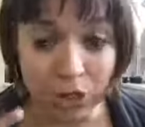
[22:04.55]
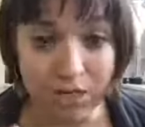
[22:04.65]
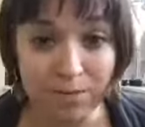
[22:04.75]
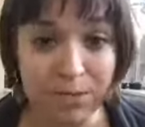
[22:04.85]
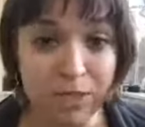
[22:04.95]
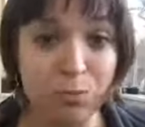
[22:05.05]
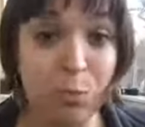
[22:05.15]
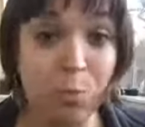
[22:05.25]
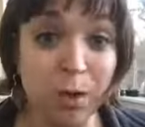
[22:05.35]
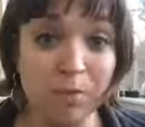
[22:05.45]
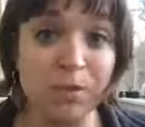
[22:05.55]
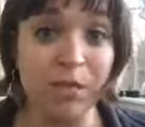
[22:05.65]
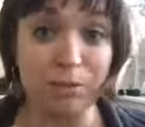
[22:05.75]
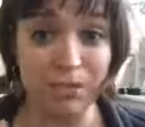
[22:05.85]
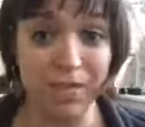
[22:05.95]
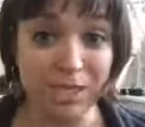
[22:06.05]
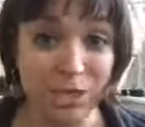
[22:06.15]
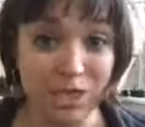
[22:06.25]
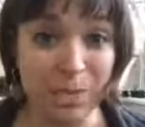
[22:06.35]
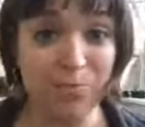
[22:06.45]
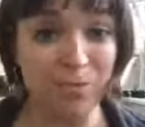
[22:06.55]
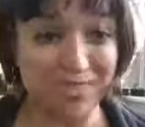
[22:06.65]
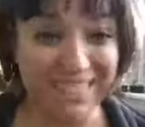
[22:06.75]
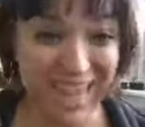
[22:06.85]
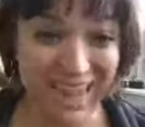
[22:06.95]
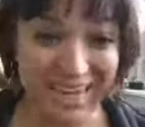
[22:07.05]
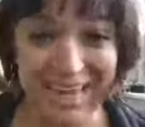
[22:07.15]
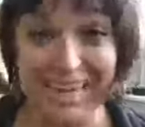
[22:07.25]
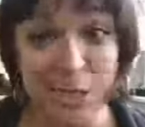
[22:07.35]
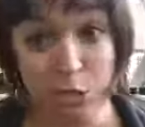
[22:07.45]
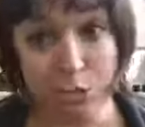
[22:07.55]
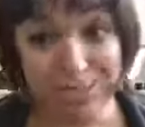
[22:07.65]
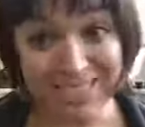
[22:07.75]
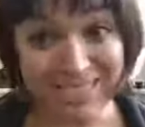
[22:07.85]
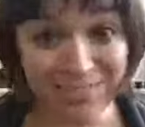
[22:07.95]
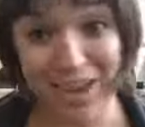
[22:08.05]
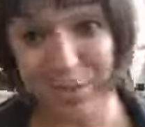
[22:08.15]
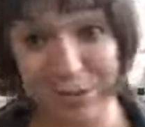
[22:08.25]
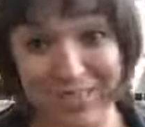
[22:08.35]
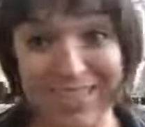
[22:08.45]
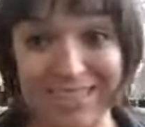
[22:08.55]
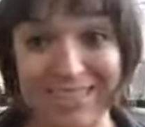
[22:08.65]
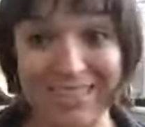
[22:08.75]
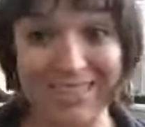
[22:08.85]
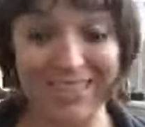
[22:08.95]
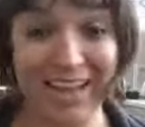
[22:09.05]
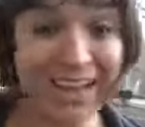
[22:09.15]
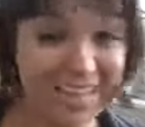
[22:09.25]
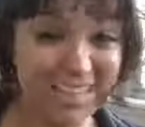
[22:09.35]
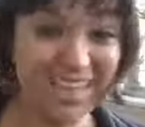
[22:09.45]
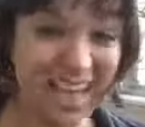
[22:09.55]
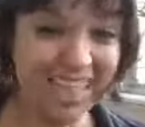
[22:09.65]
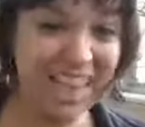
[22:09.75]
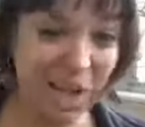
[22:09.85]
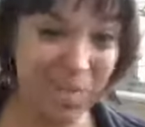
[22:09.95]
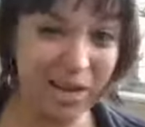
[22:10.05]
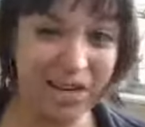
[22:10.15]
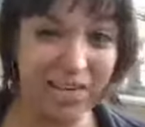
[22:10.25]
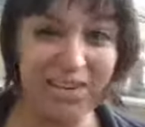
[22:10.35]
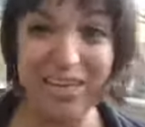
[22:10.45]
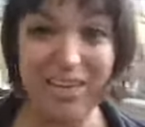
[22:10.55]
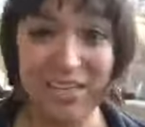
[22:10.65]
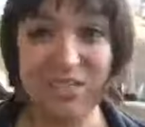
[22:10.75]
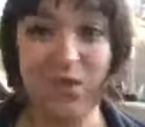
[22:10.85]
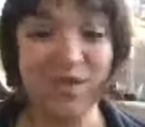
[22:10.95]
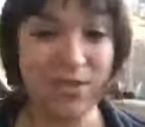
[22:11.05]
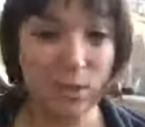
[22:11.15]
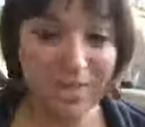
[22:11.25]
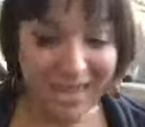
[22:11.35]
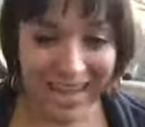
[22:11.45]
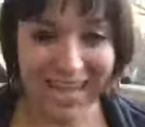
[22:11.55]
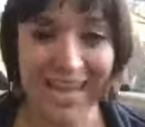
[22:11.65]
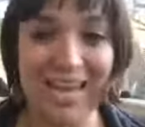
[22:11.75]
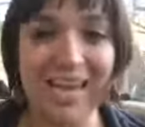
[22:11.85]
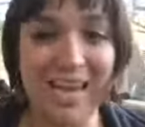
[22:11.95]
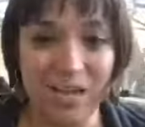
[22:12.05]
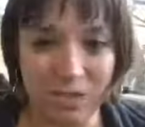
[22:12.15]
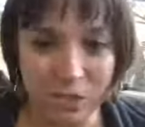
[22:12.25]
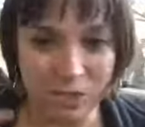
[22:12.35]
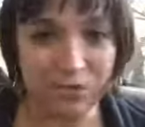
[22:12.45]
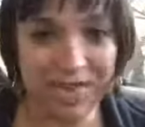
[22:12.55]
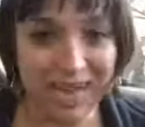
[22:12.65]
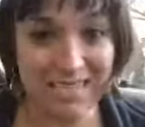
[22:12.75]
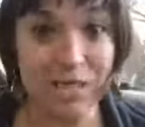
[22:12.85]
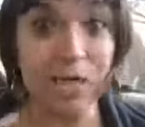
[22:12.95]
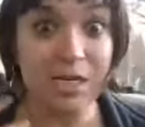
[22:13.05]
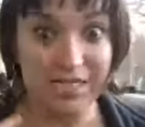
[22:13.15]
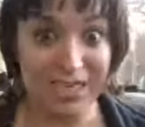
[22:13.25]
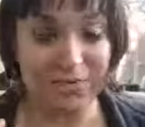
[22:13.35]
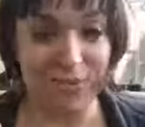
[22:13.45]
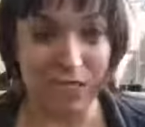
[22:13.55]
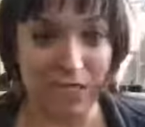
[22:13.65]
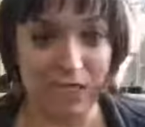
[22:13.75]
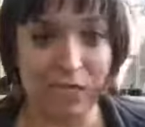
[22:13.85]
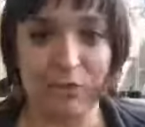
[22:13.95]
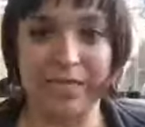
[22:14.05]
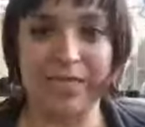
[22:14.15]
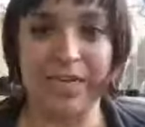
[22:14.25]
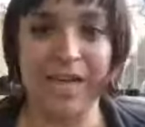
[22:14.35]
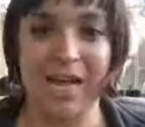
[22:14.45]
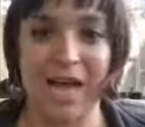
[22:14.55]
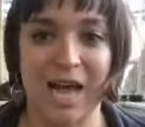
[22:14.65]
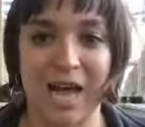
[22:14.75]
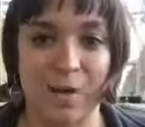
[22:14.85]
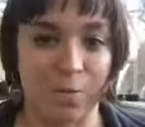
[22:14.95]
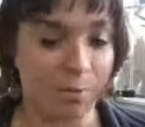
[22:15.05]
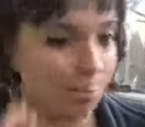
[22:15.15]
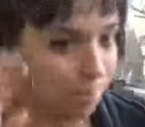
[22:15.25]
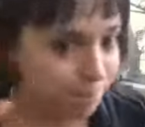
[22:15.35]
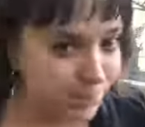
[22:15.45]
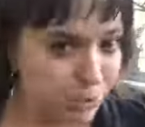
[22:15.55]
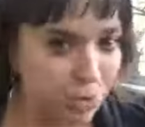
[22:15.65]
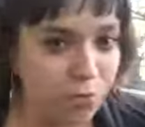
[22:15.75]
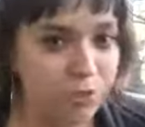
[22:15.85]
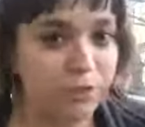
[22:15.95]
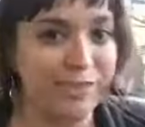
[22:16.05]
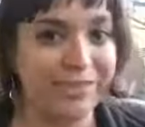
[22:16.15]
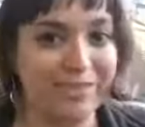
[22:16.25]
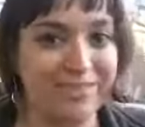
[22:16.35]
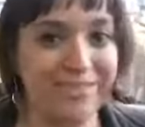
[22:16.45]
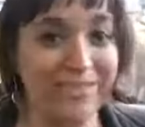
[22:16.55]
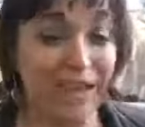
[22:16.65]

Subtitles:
Good images will bump their retention up from 10 to 65%. It's a lot better. So if you can include that, definitely do it. But don't overdo it.